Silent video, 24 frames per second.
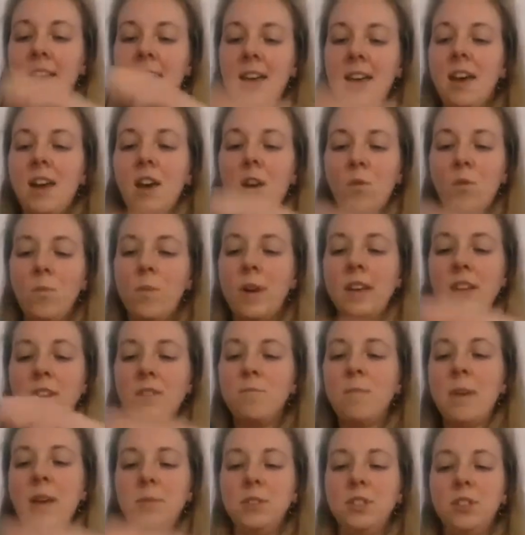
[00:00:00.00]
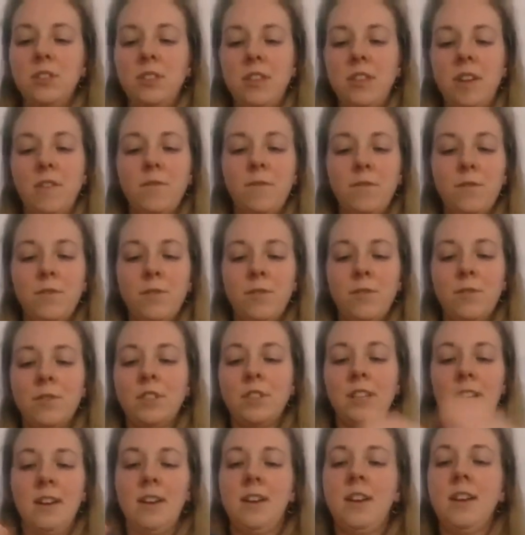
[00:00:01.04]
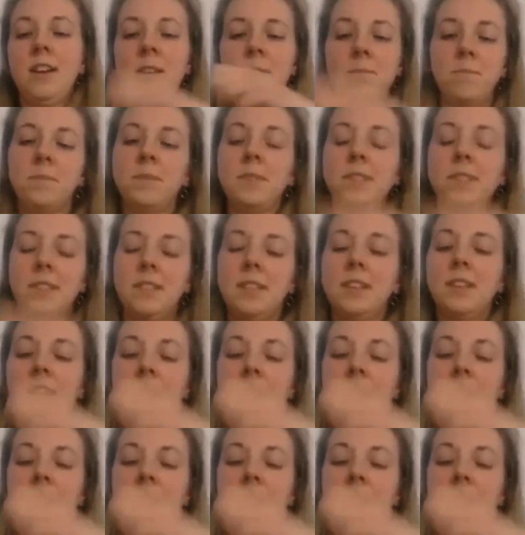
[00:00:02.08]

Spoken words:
and when you've maybe done that 4 times,